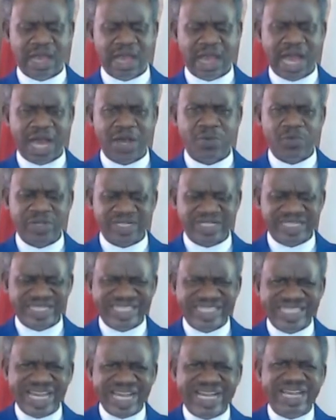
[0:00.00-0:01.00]
I will
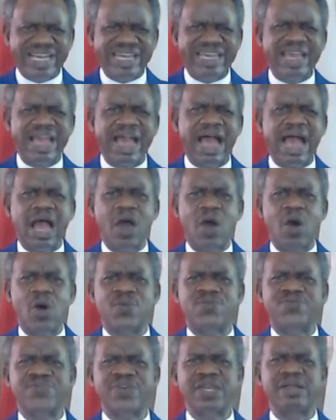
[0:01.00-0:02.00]
take care
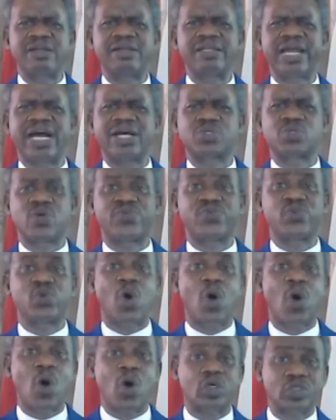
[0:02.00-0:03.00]
of areas of
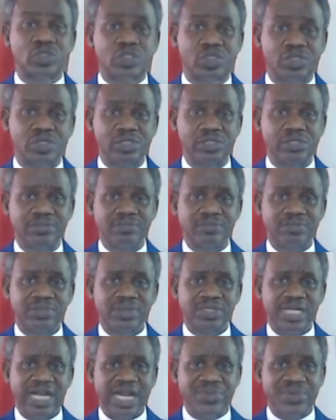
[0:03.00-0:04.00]
your heart.
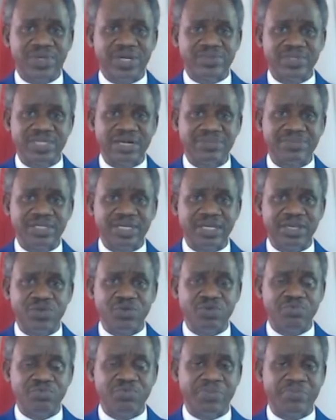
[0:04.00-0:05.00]
Are you getting what I'm saying?
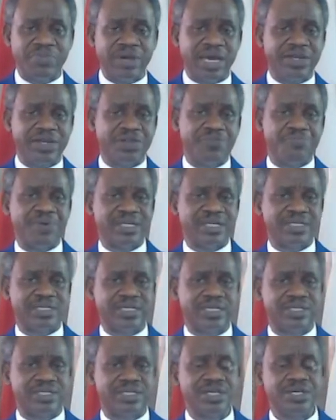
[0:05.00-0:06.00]
You remember the
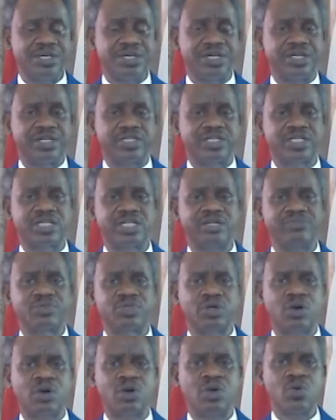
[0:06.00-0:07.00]
passage in the
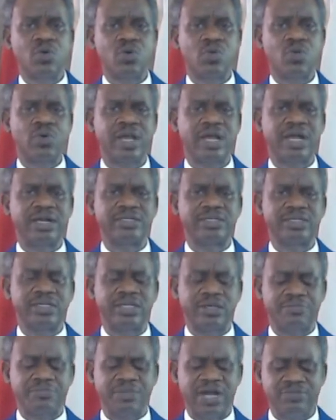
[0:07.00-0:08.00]
scripture where
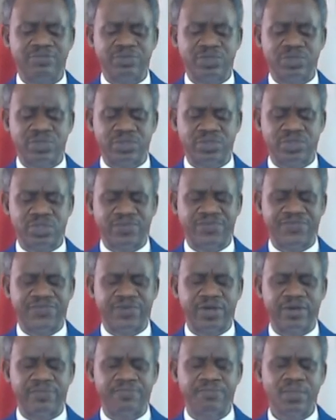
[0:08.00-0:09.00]
the Bible talks of
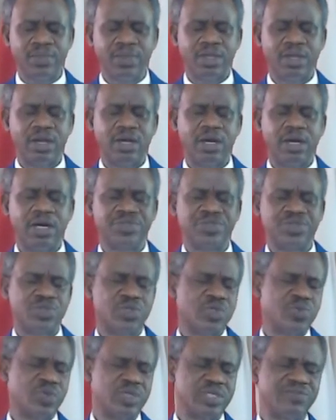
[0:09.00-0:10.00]

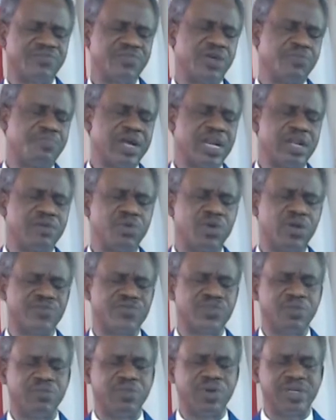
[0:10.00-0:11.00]
Jesus was giving a parable of
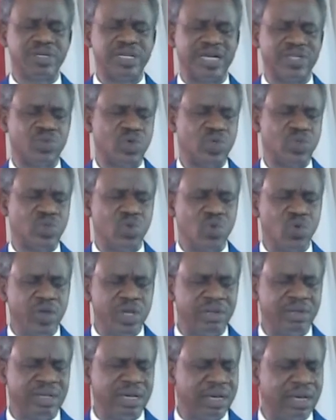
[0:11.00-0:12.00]
somebody that was going